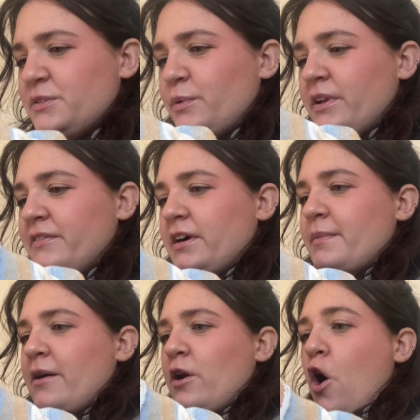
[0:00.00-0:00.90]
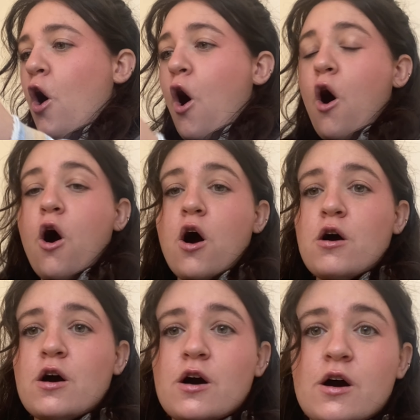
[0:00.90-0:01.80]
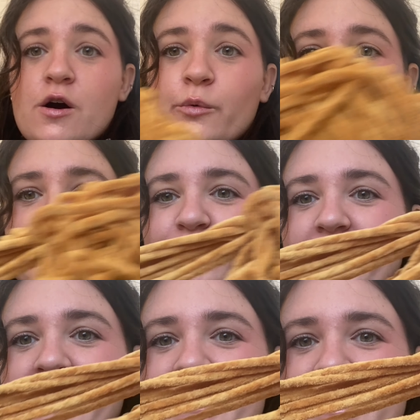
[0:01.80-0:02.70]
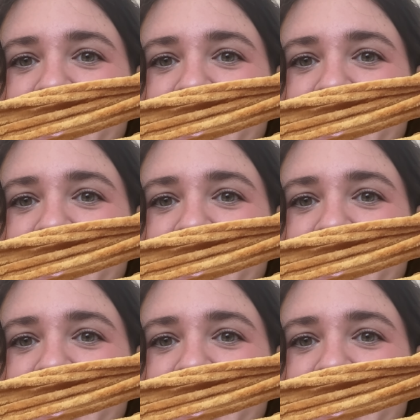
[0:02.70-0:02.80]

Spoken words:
won't even come out. We've released the